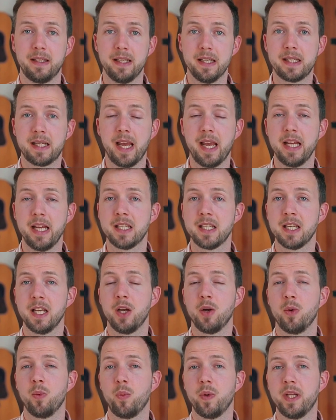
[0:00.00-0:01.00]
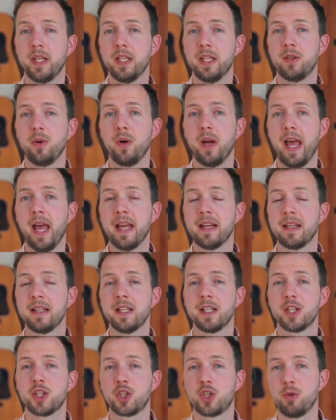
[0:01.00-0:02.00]
case, we need to add
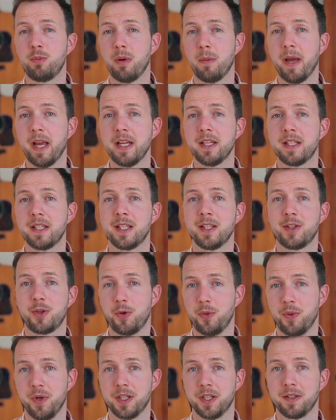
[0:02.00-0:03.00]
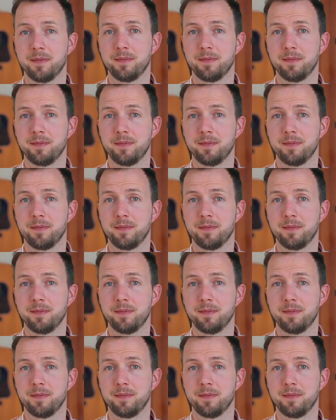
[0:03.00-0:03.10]
Supabase to it.